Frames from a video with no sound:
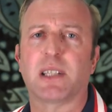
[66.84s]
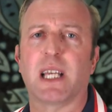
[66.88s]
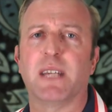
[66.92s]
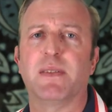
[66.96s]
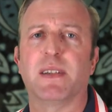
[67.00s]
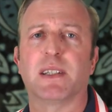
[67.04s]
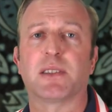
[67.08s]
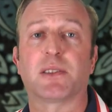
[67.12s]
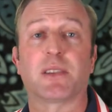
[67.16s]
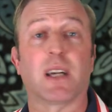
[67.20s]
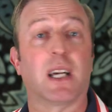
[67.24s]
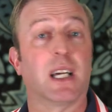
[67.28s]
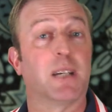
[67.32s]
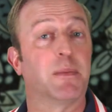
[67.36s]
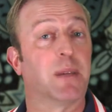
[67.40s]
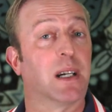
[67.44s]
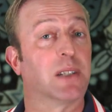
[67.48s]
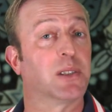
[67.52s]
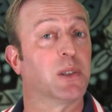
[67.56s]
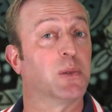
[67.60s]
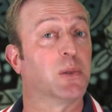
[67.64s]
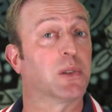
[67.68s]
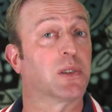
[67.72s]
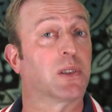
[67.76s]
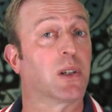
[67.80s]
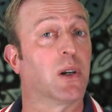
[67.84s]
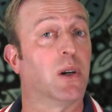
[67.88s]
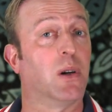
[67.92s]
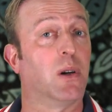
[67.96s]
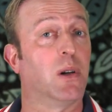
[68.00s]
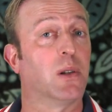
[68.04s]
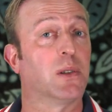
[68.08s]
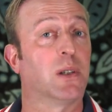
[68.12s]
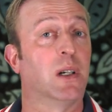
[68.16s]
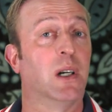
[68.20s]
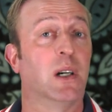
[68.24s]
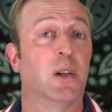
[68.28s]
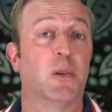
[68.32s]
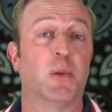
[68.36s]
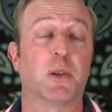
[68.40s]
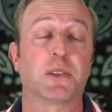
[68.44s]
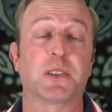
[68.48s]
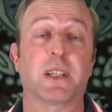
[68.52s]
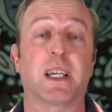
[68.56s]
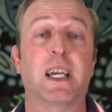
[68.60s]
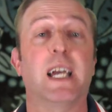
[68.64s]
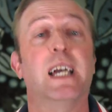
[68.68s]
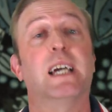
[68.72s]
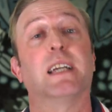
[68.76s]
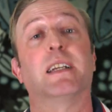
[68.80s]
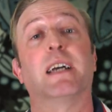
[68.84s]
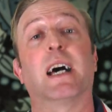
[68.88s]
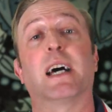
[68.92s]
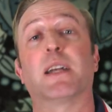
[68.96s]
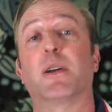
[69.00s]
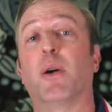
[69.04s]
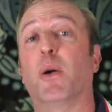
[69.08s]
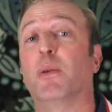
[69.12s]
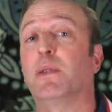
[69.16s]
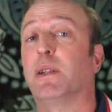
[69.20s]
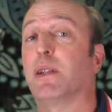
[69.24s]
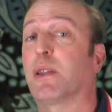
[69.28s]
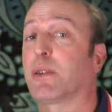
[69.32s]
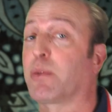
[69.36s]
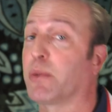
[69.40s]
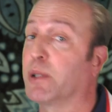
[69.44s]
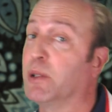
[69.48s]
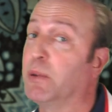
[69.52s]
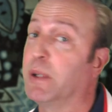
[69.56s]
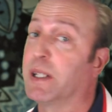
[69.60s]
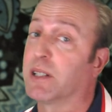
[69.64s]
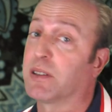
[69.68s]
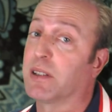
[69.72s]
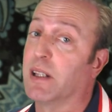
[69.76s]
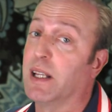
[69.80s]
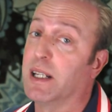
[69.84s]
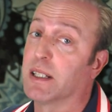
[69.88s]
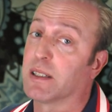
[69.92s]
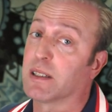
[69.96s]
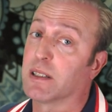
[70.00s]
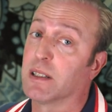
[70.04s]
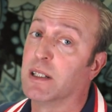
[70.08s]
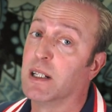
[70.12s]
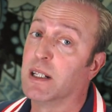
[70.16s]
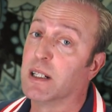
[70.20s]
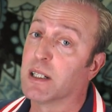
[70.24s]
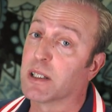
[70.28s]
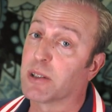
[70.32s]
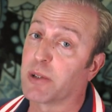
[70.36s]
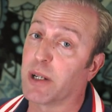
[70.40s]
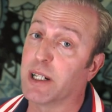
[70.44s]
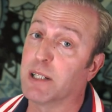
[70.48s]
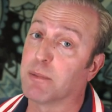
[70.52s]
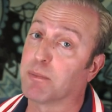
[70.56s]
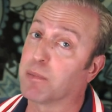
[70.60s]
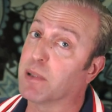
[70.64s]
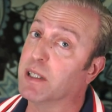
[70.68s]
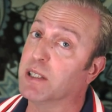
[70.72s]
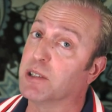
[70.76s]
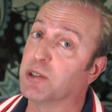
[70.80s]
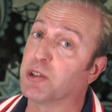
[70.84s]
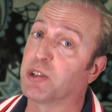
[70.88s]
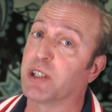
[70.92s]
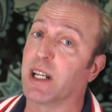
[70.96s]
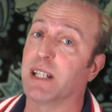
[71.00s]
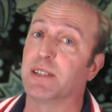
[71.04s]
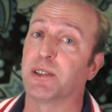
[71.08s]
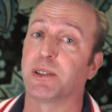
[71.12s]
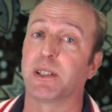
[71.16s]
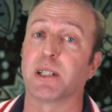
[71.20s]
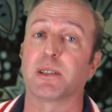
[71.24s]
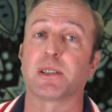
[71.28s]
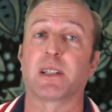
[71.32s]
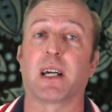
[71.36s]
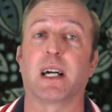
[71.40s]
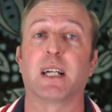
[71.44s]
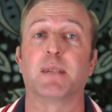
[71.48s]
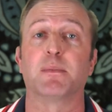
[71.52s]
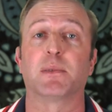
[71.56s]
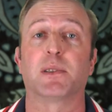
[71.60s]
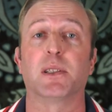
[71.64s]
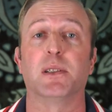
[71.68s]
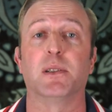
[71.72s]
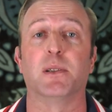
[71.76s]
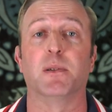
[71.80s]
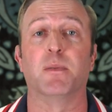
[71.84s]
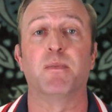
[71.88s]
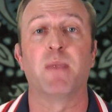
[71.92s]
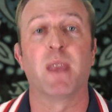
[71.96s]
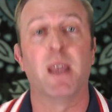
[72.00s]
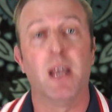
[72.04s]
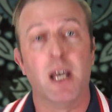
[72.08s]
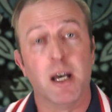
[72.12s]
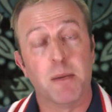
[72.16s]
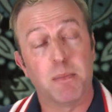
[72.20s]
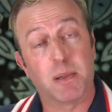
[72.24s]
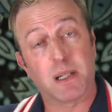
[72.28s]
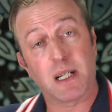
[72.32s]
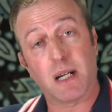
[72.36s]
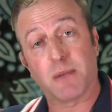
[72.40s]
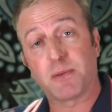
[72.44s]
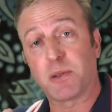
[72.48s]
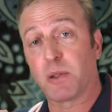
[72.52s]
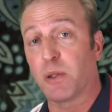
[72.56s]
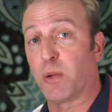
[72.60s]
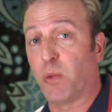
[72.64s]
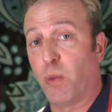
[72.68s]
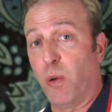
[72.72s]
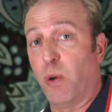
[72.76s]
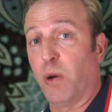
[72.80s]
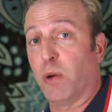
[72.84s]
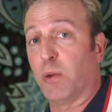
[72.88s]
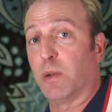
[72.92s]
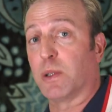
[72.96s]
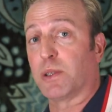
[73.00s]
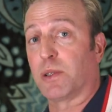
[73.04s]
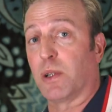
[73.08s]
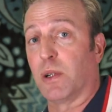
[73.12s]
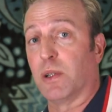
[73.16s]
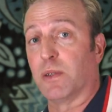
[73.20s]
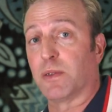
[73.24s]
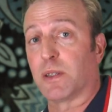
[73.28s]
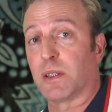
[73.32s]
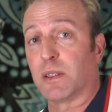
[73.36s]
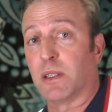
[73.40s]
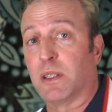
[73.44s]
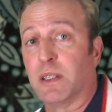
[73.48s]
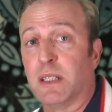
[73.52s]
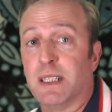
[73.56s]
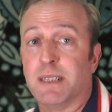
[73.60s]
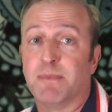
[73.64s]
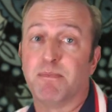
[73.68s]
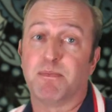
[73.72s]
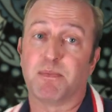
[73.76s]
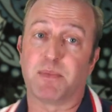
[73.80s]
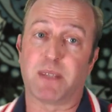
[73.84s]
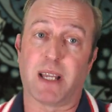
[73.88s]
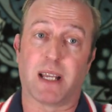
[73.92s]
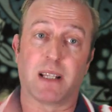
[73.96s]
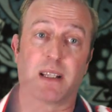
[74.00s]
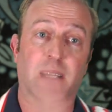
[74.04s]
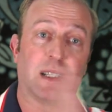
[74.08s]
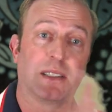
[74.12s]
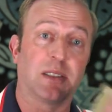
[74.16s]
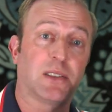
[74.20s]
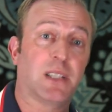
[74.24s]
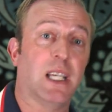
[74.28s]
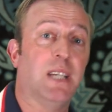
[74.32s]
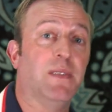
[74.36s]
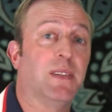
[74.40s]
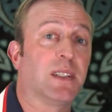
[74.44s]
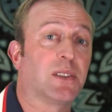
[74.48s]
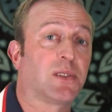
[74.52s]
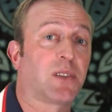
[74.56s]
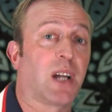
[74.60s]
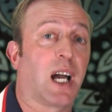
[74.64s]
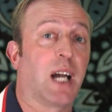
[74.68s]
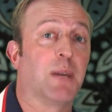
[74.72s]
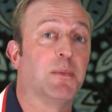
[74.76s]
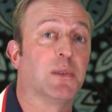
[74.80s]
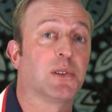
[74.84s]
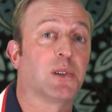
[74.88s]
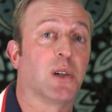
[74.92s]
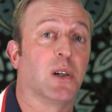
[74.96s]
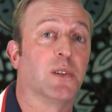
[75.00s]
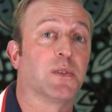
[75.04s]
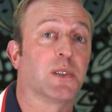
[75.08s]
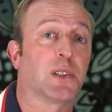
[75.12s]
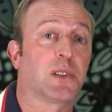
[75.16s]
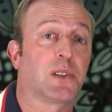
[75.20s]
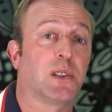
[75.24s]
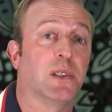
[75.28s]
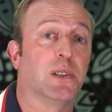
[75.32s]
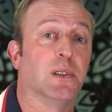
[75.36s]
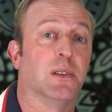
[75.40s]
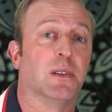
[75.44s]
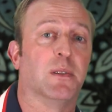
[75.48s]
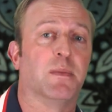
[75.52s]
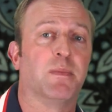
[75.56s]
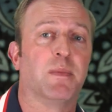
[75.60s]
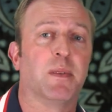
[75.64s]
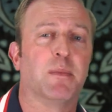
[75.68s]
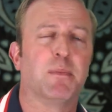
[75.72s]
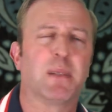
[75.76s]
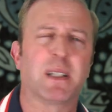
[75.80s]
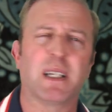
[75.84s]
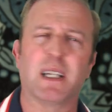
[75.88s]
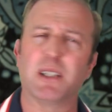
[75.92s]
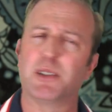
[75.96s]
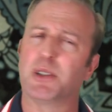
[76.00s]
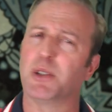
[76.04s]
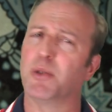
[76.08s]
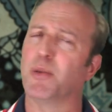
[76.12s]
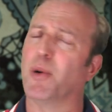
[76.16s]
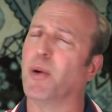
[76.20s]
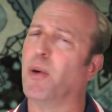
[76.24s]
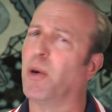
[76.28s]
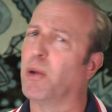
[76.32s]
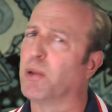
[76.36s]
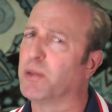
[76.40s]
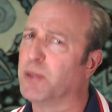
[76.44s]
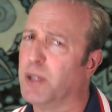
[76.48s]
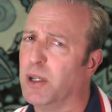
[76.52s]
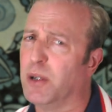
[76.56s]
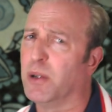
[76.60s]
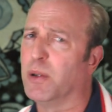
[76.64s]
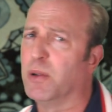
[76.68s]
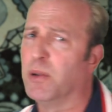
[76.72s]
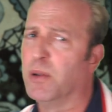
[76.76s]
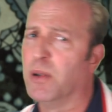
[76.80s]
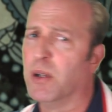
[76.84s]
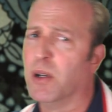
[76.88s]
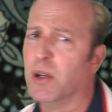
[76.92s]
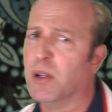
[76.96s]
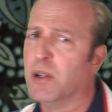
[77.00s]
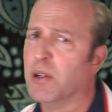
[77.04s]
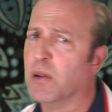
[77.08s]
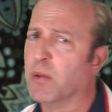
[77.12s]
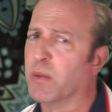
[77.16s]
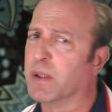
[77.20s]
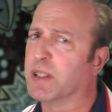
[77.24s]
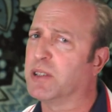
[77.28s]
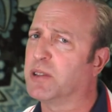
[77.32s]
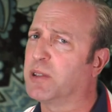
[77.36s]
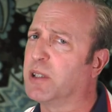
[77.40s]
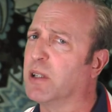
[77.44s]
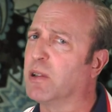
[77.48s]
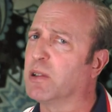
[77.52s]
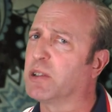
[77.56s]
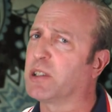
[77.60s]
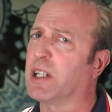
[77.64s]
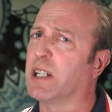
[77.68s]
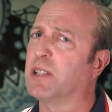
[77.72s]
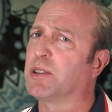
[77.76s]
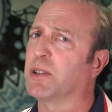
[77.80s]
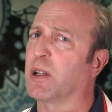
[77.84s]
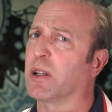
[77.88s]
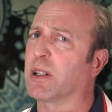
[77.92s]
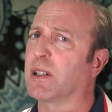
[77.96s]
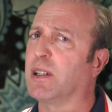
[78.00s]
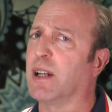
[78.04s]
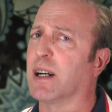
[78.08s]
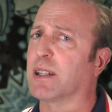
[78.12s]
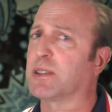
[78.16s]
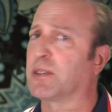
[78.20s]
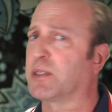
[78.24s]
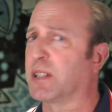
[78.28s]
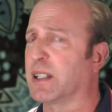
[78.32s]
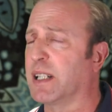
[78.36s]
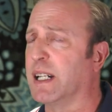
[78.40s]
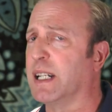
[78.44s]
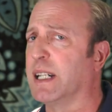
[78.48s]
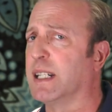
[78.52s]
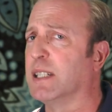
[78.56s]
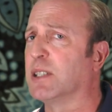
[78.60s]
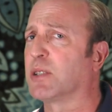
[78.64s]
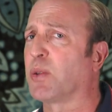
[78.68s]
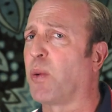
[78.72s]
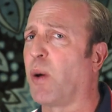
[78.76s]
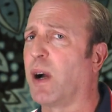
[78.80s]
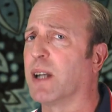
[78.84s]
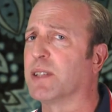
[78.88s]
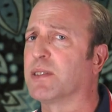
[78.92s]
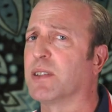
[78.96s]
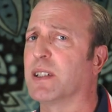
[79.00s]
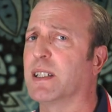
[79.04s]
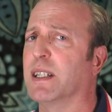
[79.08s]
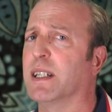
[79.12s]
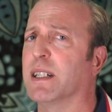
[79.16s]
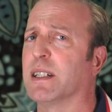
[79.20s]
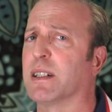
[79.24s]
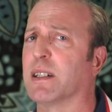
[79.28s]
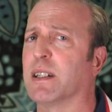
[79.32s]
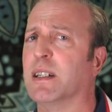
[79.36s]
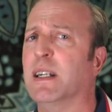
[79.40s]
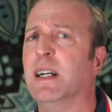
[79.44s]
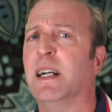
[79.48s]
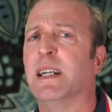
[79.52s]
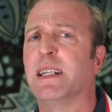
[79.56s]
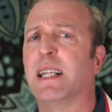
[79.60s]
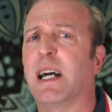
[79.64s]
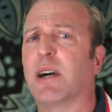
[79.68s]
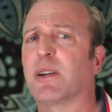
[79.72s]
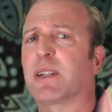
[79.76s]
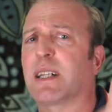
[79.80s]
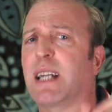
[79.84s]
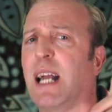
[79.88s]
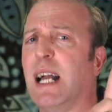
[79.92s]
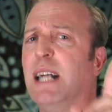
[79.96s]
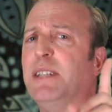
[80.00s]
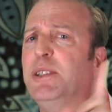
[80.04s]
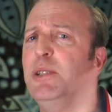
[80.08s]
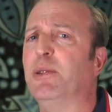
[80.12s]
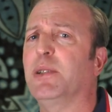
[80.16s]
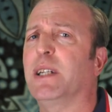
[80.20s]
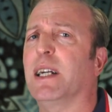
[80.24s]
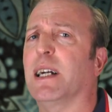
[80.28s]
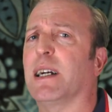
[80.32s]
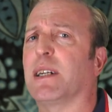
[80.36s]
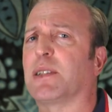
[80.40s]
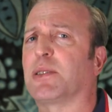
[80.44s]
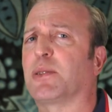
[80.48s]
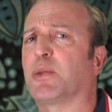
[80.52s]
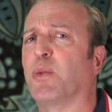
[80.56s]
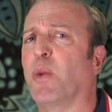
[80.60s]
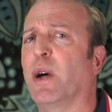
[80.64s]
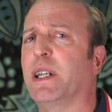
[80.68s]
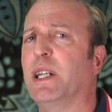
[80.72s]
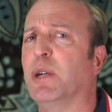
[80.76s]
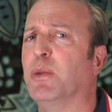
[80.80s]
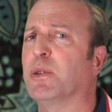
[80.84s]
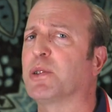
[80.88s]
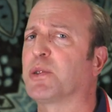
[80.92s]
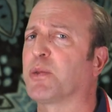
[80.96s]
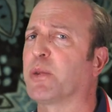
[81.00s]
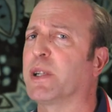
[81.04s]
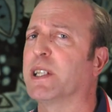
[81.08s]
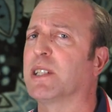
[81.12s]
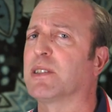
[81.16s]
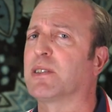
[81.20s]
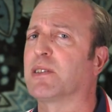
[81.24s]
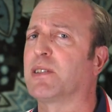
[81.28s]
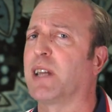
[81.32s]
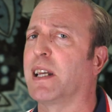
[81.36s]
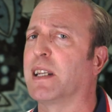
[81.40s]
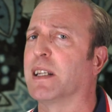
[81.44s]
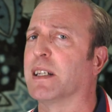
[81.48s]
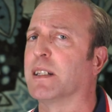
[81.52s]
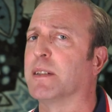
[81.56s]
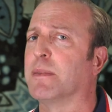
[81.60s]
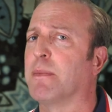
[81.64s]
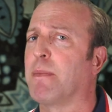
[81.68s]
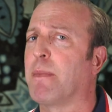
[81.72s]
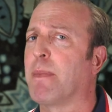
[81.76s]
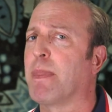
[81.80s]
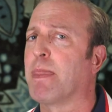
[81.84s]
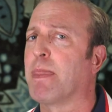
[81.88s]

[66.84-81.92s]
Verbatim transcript: savings time, as it was called, was a hit, and only three weeks later, Great Britain changed their time too. But after the war was over, daylight savings time was over too. But as you all know, we still change our clocks today twice a year. Now, can you guess when it was reinstated?